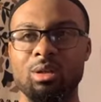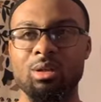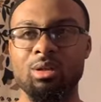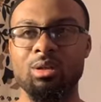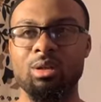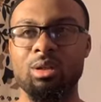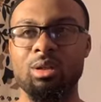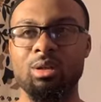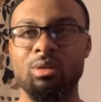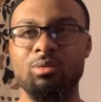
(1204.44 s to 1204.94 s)

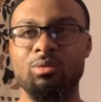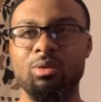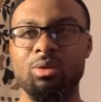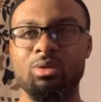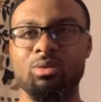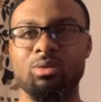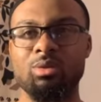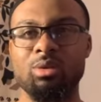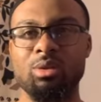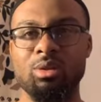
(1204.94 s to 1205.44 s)

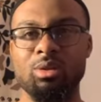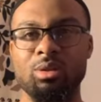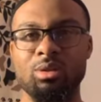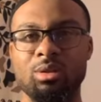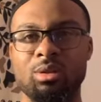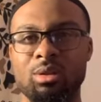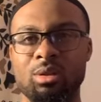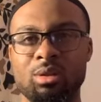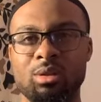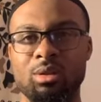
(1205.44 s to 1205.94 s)
individual, this
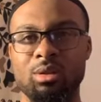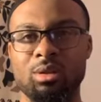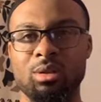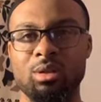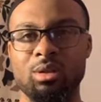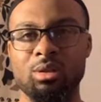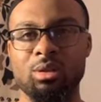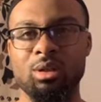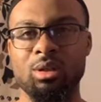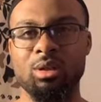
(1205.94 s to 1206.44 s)

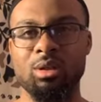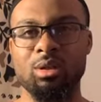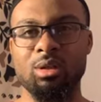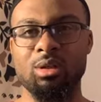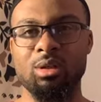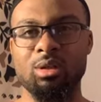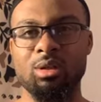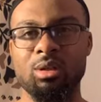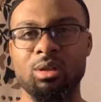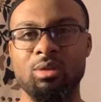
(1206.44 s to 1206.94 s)

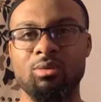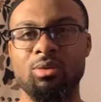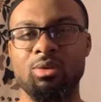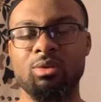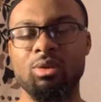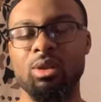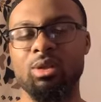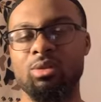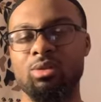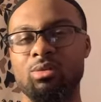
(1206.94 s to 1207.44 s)
individual
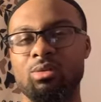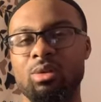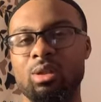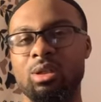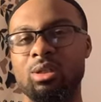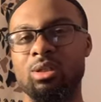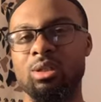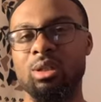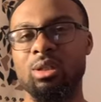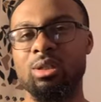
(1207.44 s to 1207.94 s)
has unique
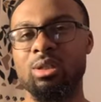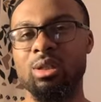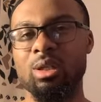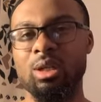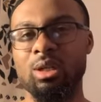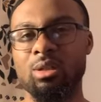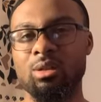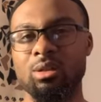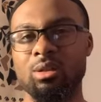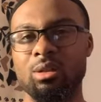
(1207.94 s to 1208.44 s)

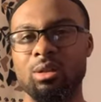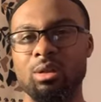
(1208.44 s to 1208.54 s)
insight